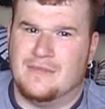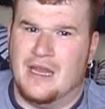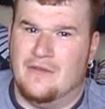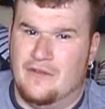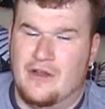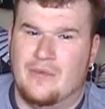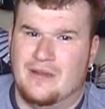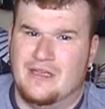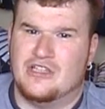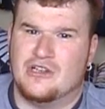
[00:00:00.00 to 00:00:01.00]
Now if you don't
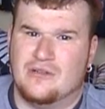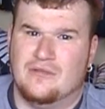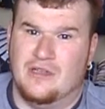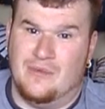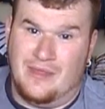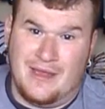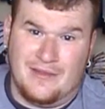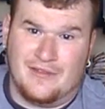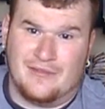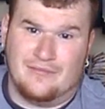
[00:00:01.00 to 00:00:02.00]
win a t-shirt and you win
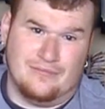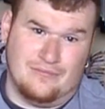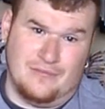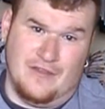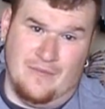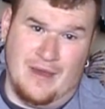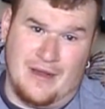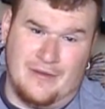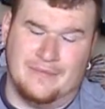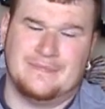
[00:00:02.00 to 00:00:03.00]
this, even
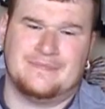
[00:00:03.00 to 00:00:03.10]
better.